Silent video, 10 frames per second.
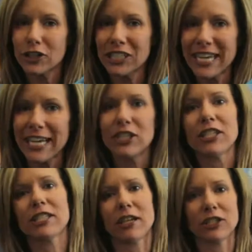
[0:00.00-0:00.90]
she's 8,
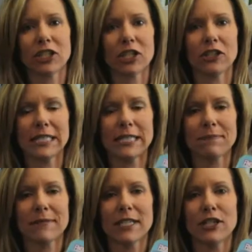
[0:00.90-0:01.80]
she saw it, she goes,
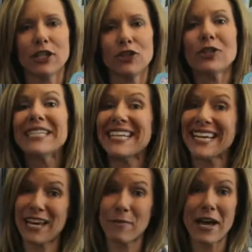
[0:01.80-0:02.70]
you can
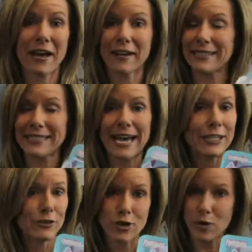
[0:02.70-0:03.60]
take that back, because I
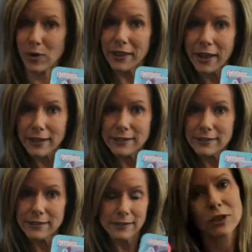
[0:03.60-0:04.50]
do not want that.
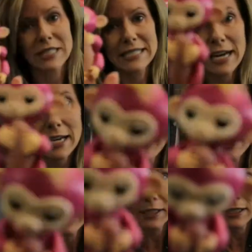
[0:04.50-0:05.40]
You decide, parents.